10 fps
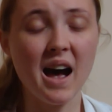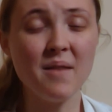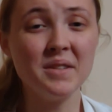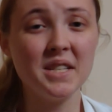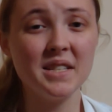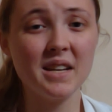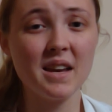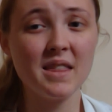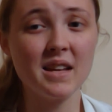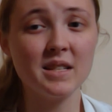I would
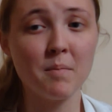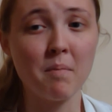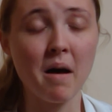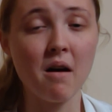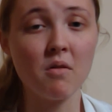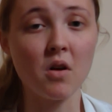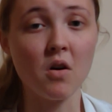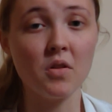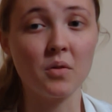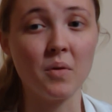say that's about
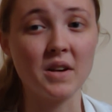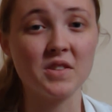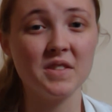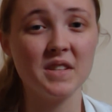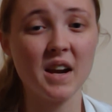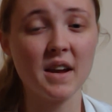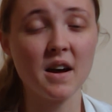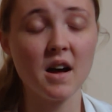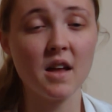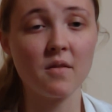all the questions that I
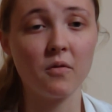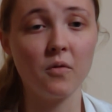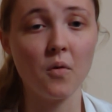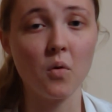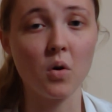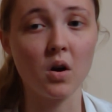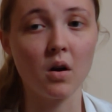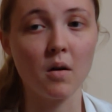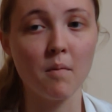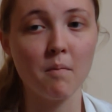got
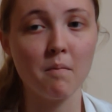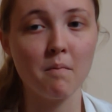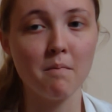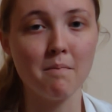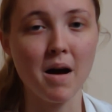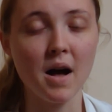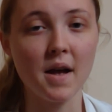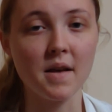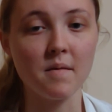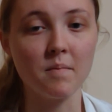for
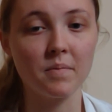my